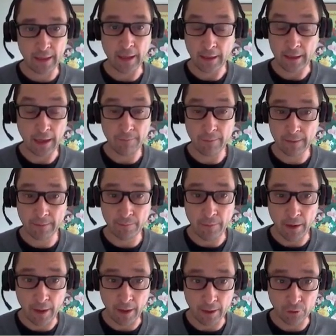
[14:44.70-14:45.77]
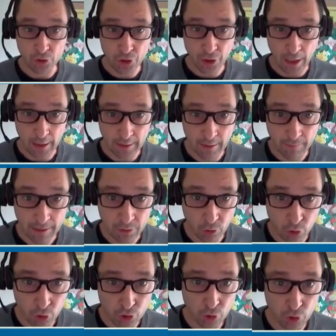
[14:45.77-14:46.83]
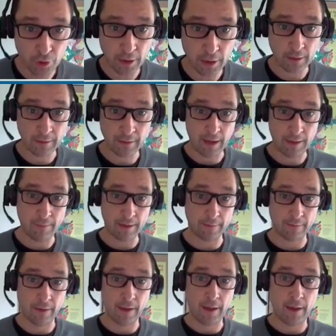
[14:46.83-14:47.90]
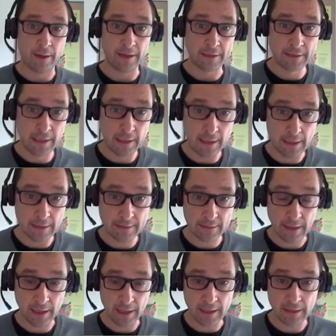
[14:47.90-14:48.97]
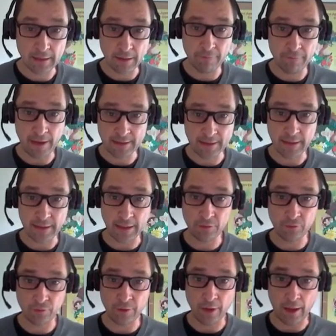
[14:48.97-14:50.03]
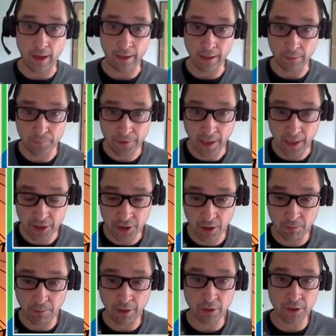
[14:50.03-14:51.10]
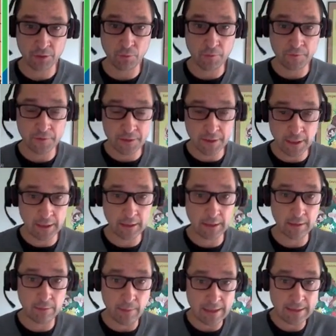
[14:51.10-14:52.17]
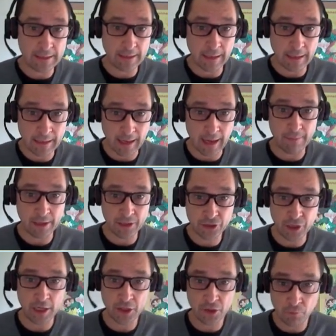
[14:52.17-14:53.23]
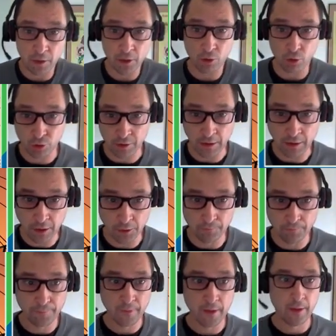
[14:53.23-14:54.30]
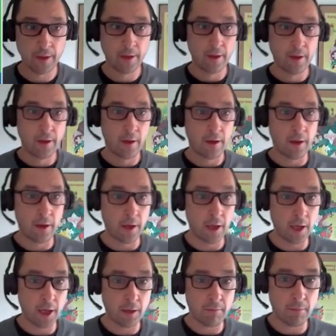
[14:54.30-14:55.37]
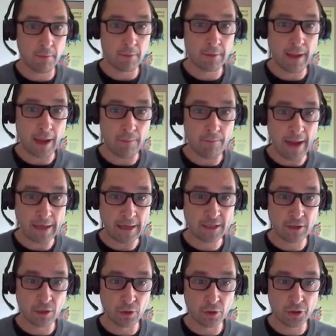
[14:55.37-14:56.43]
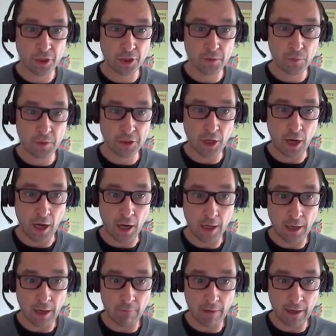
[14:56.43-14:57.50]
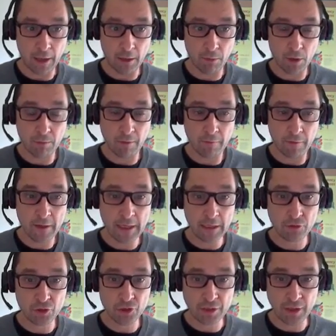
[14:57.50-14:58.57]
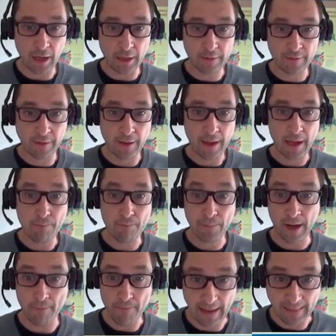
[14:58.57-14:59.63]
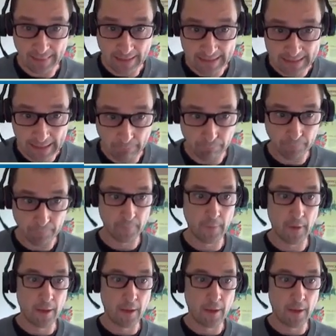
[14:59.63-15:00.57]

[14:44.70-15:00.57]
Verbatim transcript: uh, climate uh, neutrality, but also looking in climate resilience, like in investing into the adaptation, because we've seen that basically climate change will continue. Uh, there are many solutions which are available, but we need to start implementing them